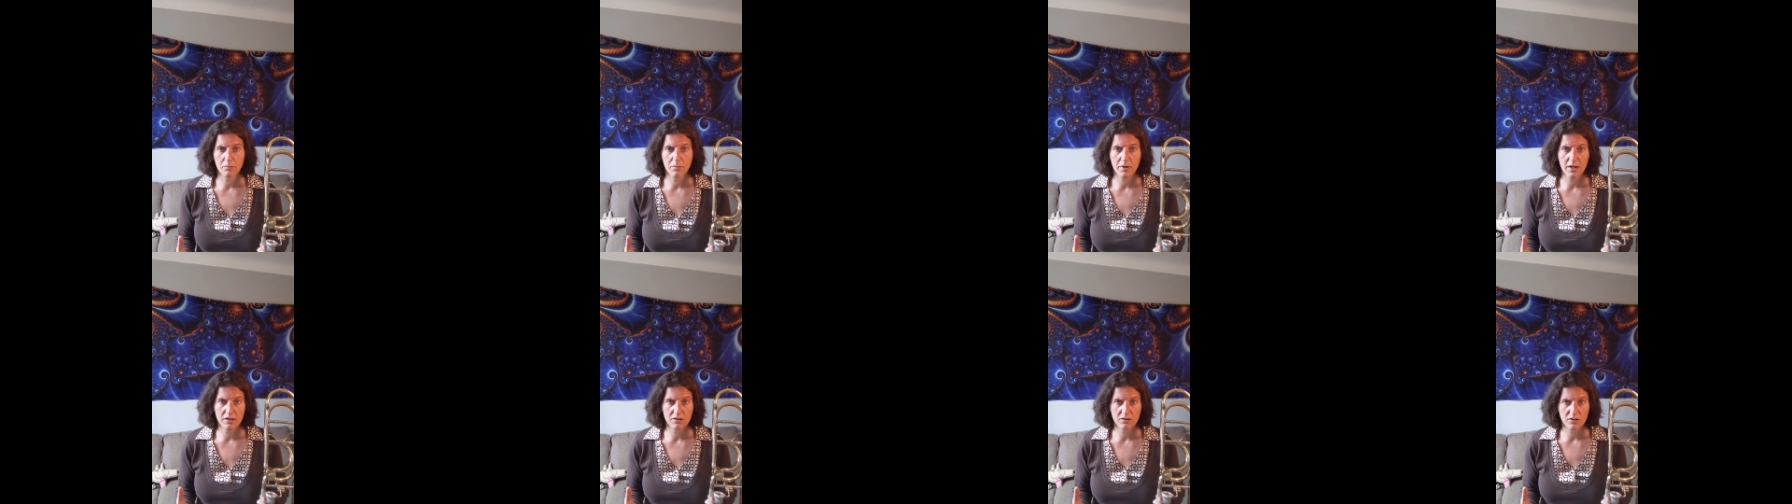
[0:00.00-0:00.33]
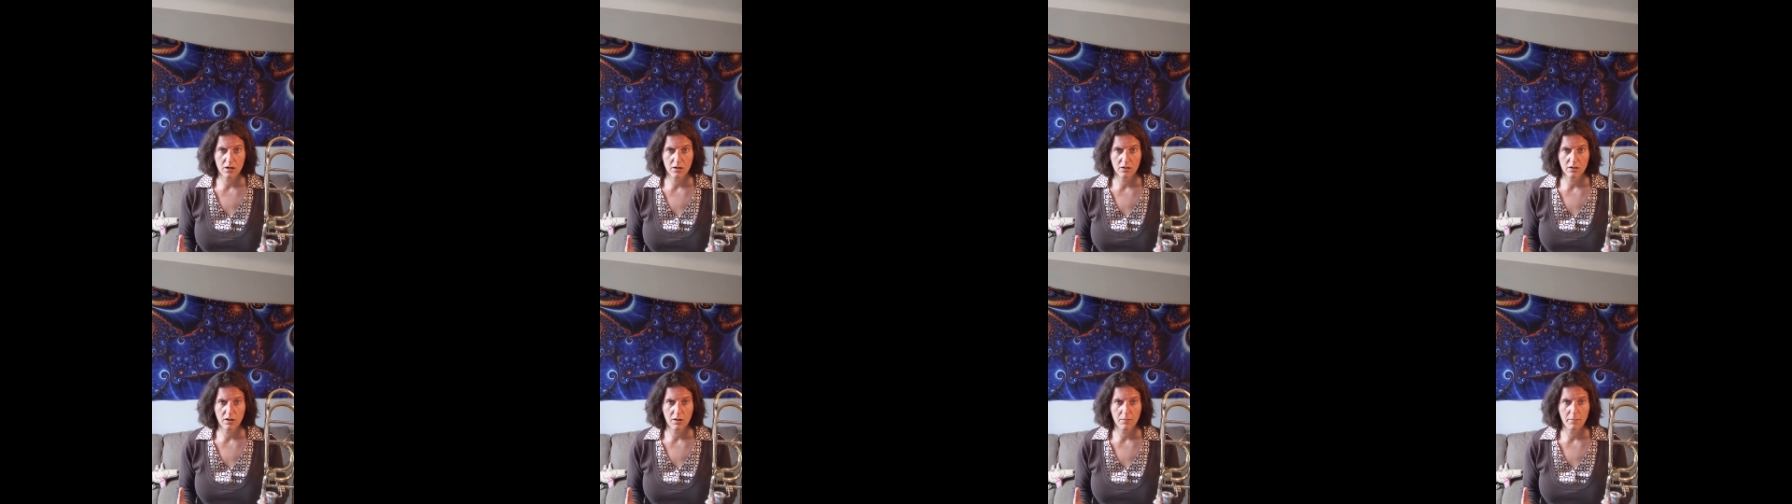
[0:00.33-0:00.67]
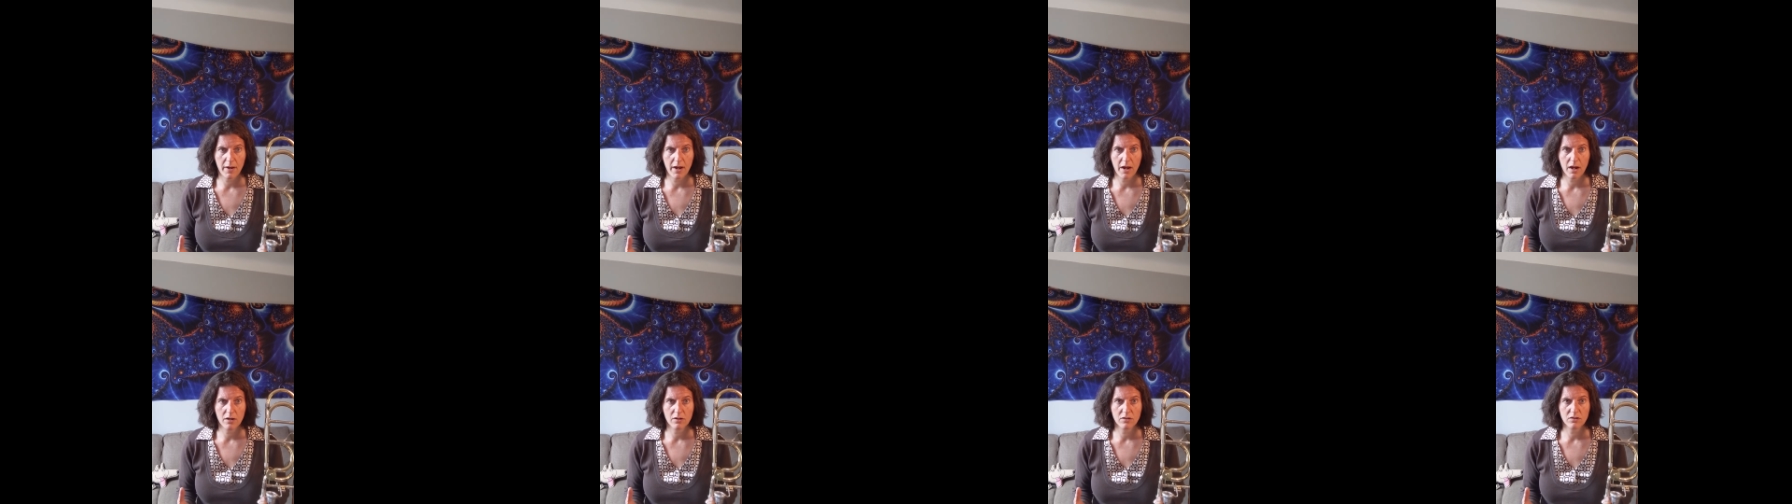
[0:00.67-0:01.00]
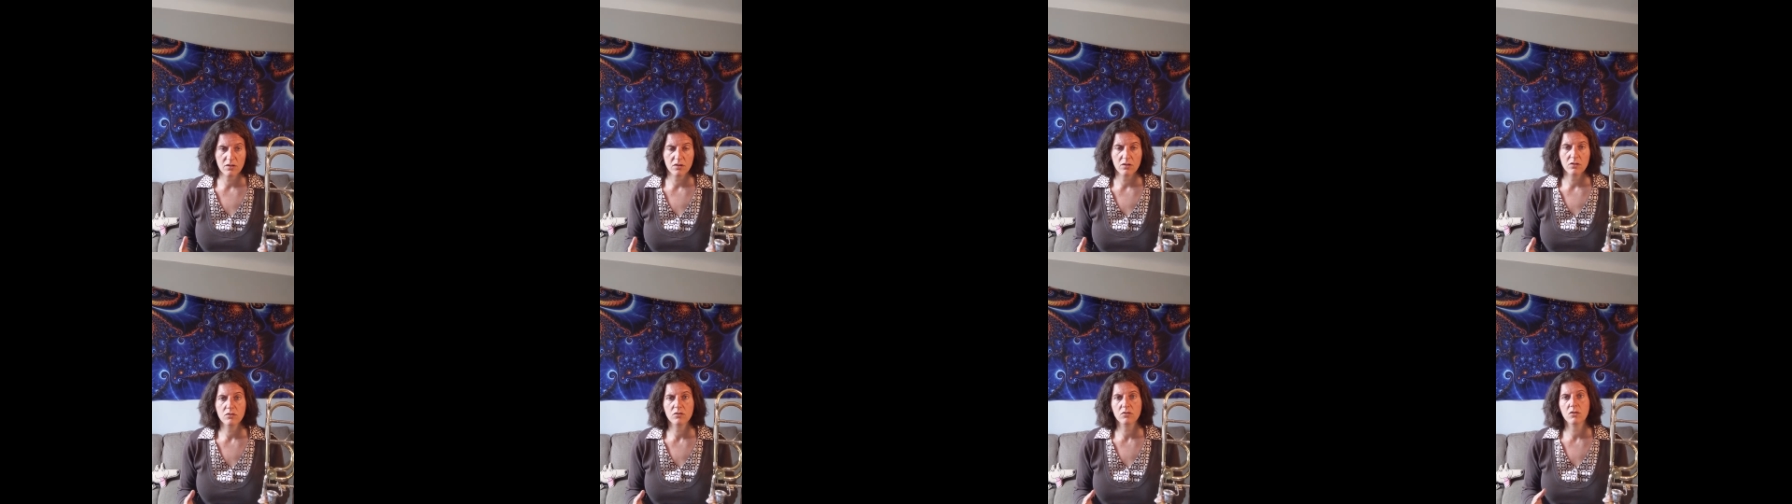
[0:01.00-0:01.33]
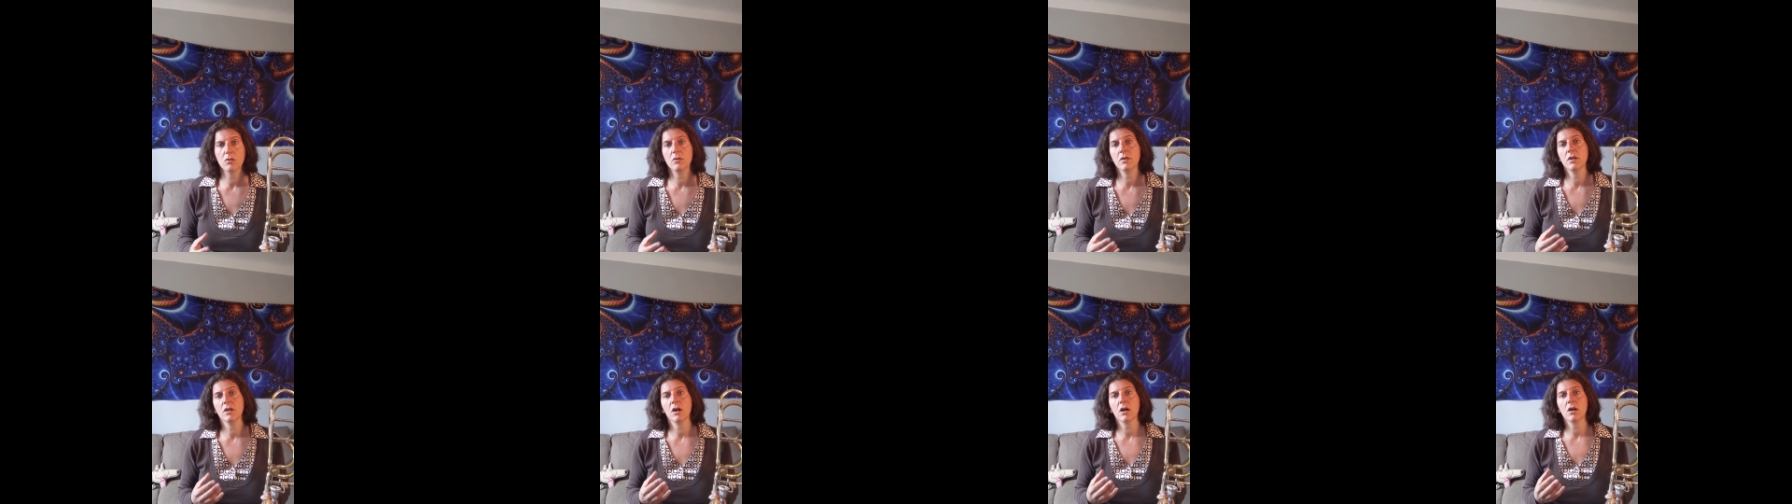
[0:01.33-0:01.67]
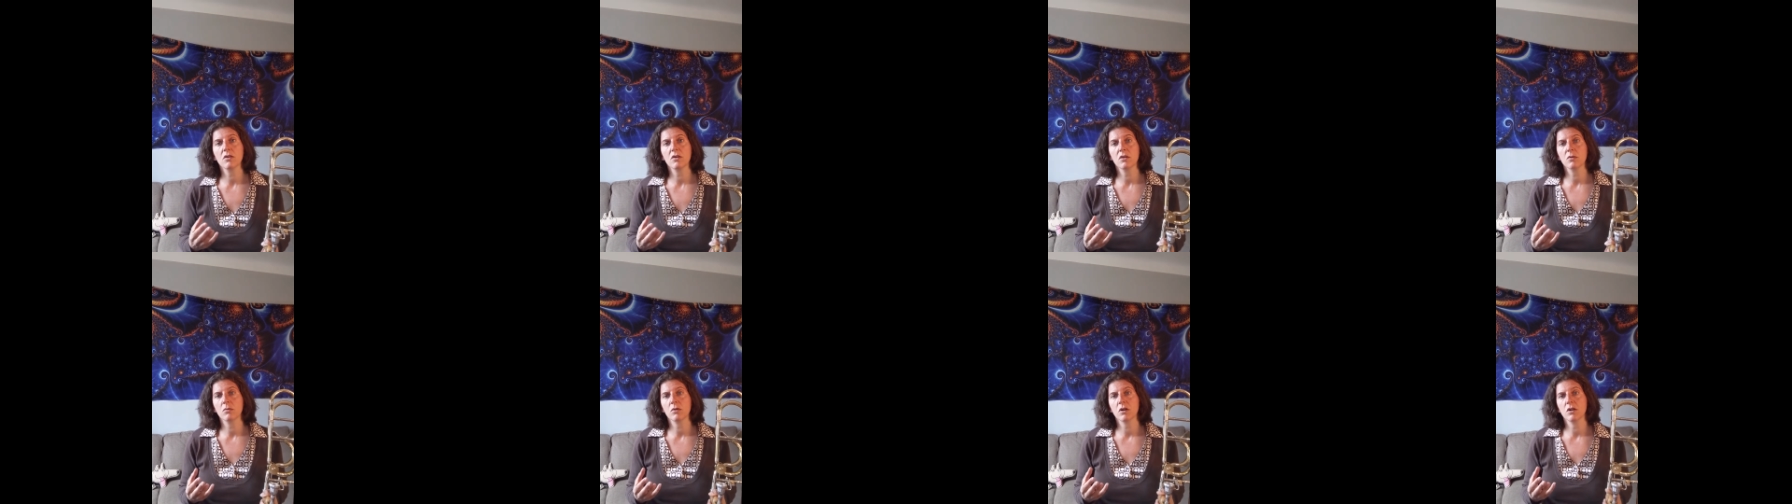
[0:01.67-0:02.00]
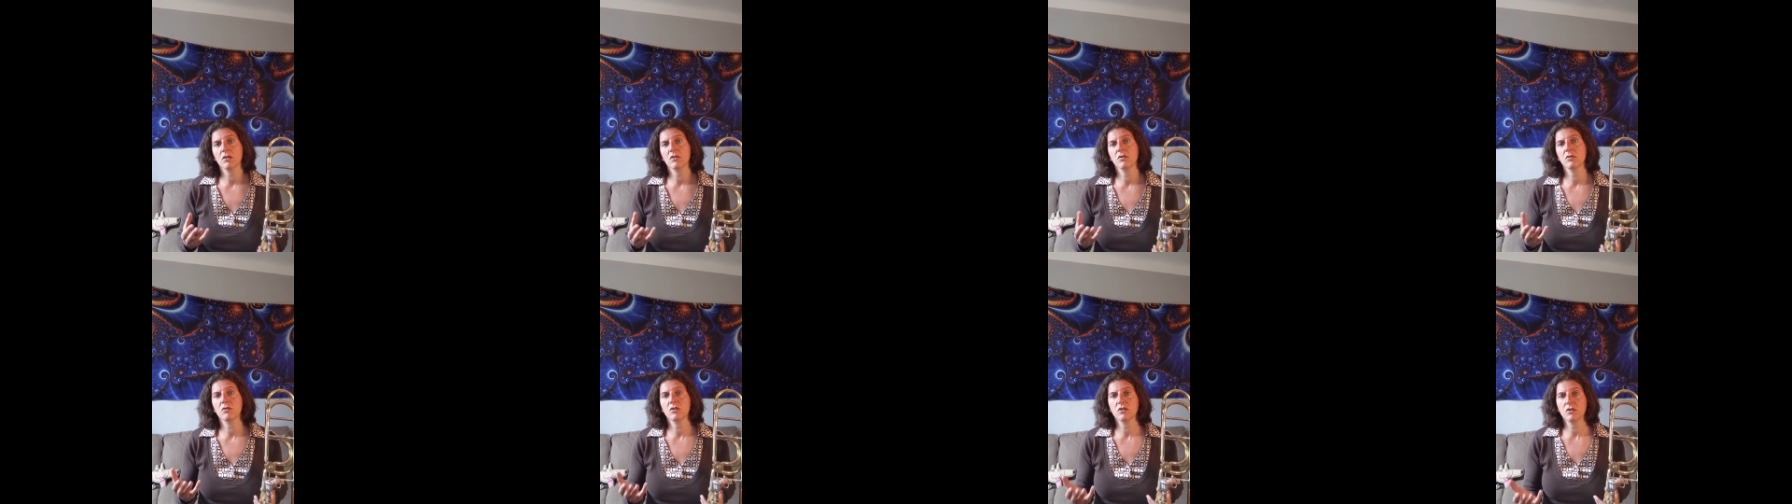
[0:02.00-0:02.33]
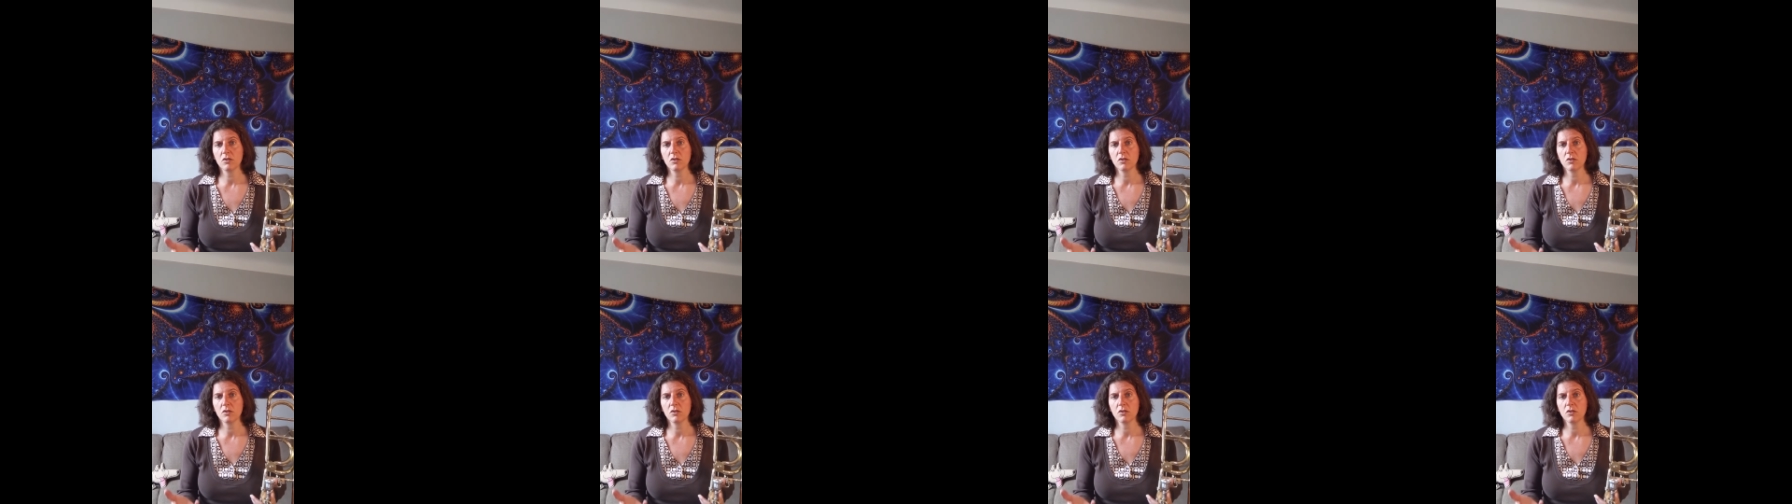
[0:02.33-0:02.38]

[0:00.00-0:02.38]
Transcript: a pitch on command. So in other words,